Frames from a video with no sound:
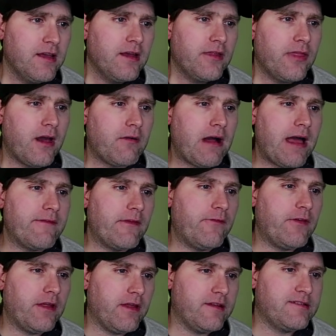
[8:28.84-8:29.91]
though I have a
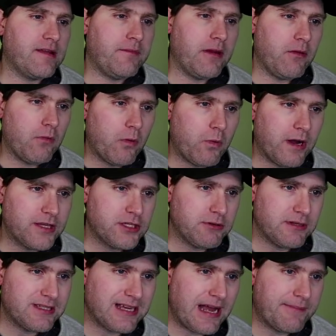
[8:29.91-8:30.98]
feeling somebody will want to
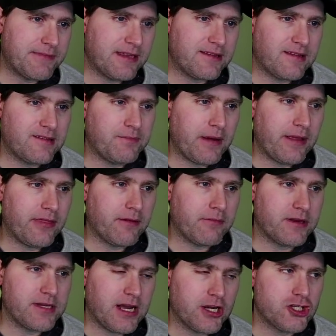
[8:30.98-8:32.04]
adopt it despite the
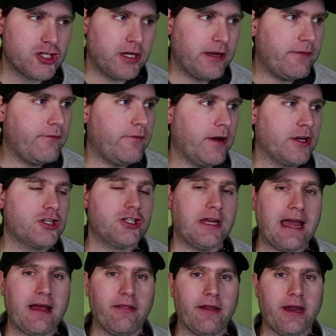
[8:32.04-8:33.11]
reduction in
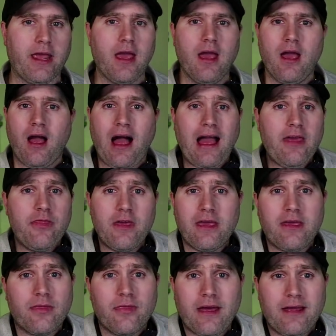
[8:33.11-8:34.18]
functionality. I
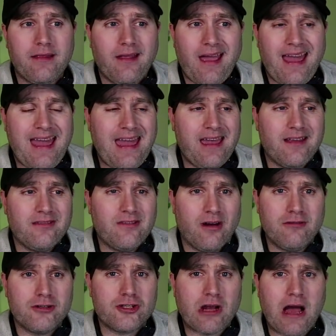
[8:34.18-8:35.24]
think that, hey,
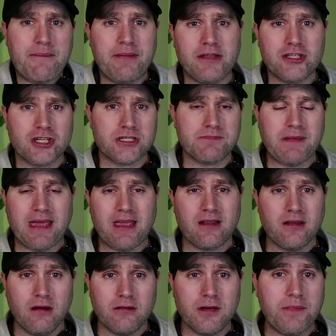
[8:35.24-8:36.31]
don't drop it, just make it
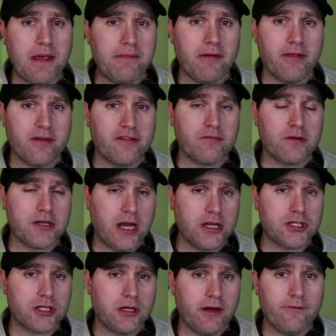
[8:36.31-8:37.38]
known to people there's a
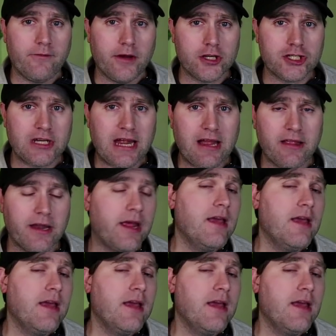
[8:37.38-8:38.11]
reduction of functionality.